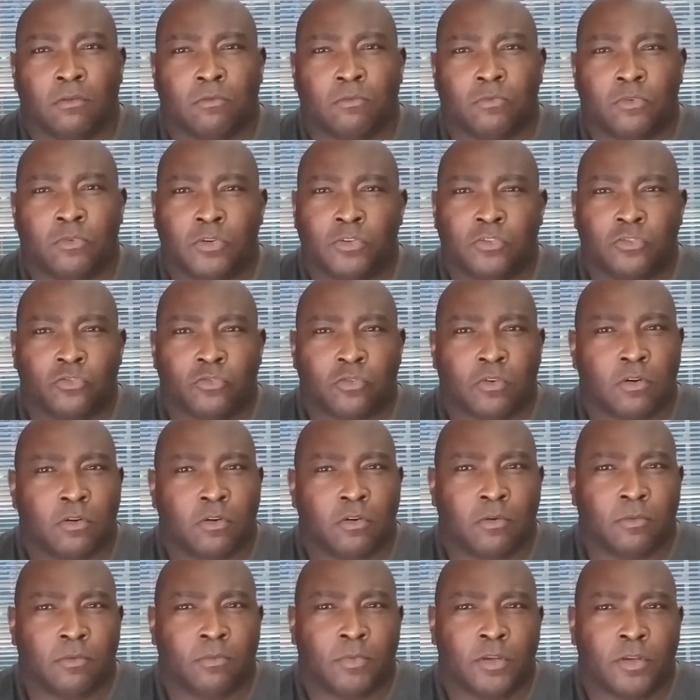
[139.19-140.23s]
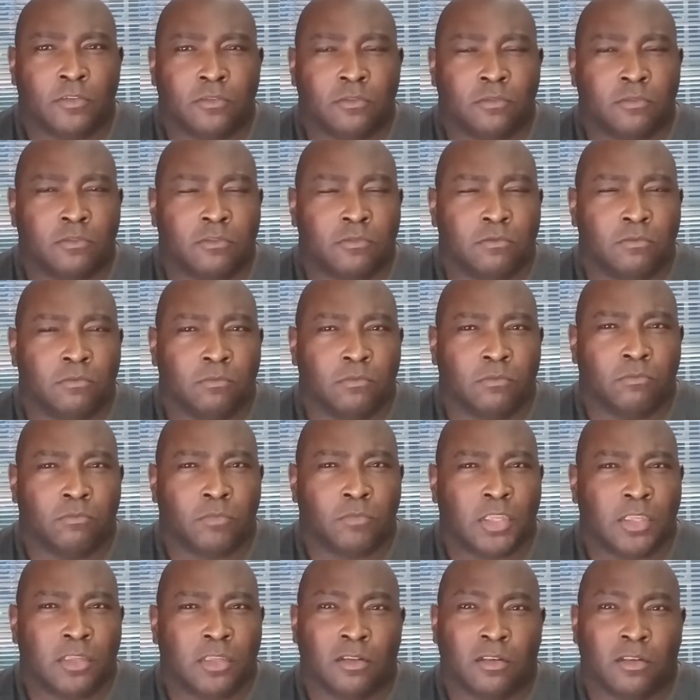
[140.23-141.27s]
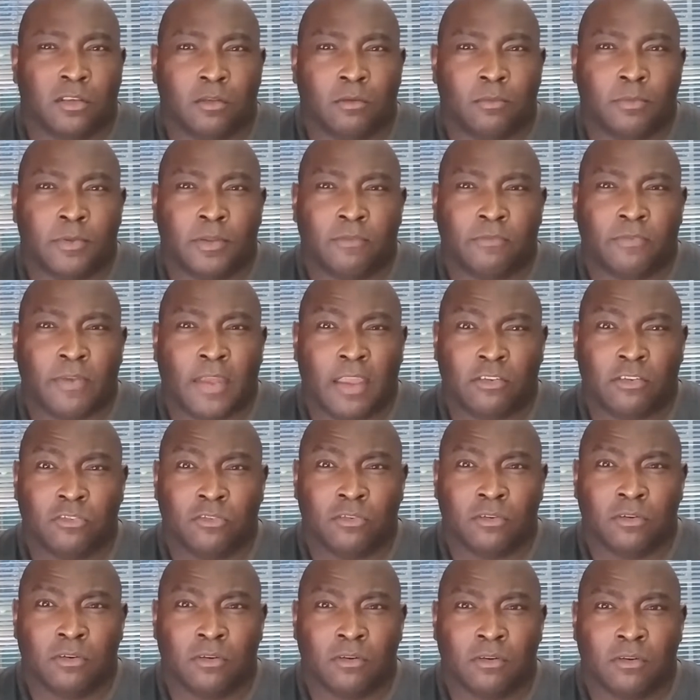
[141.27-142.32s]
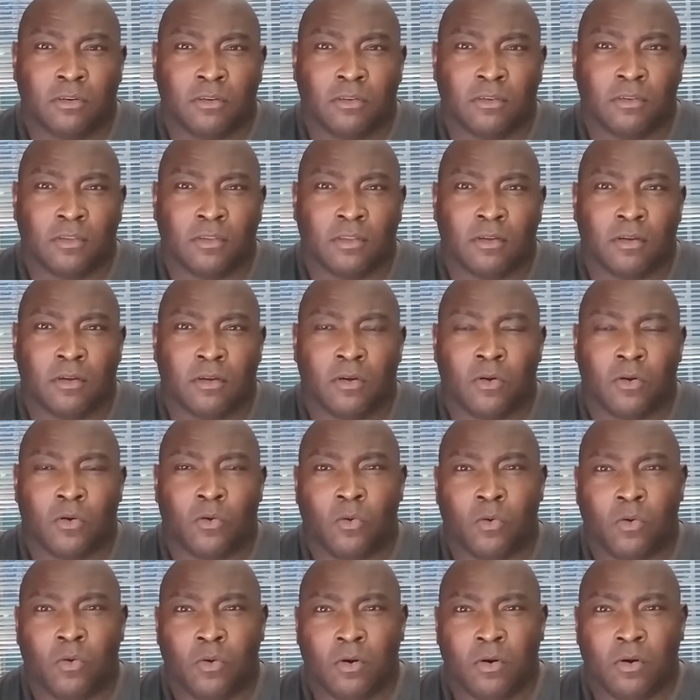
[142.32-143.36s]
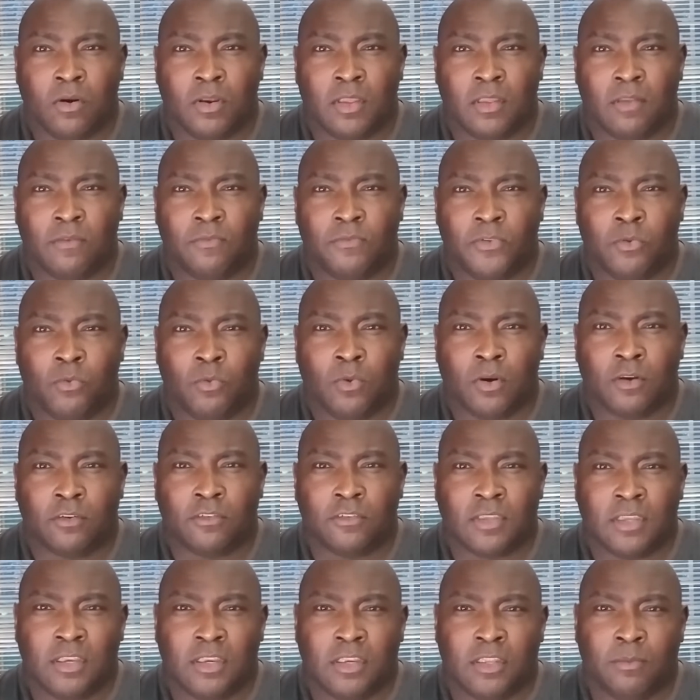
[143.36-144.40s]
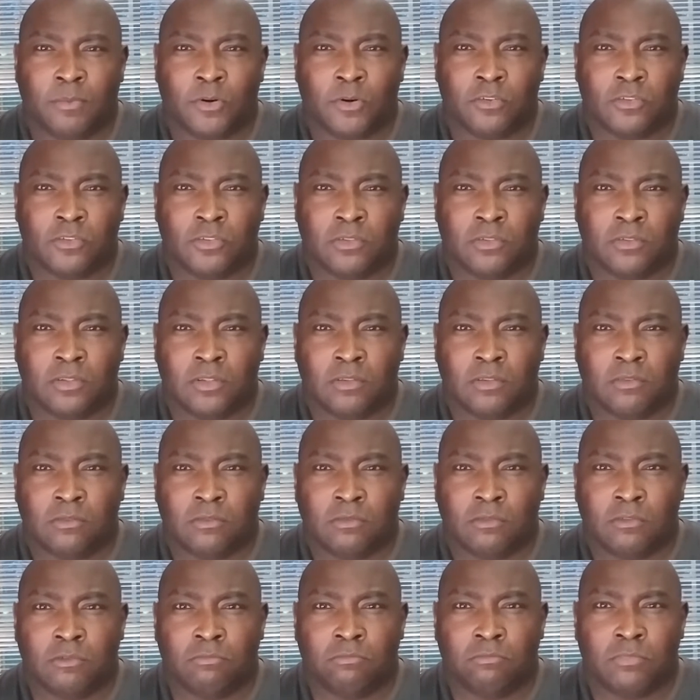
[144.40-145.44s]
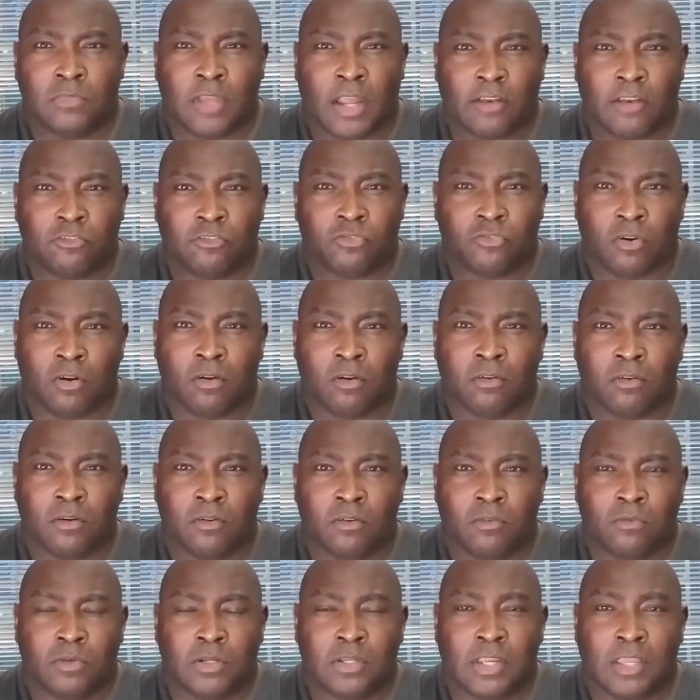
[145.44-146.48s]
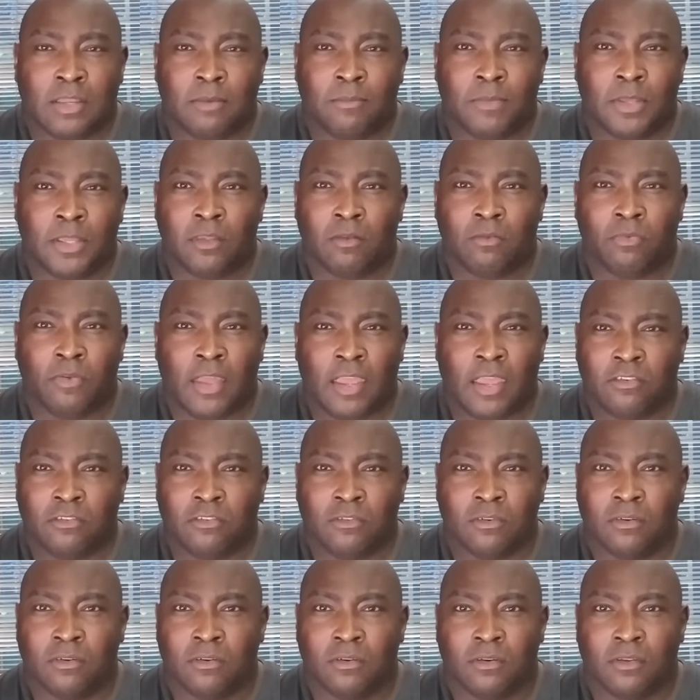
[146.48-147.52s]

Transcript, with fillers: Wouldn't stronger muscles make you a little bit faster? Or if you were a skinny person and you got stronger, wouldn't that make you faster?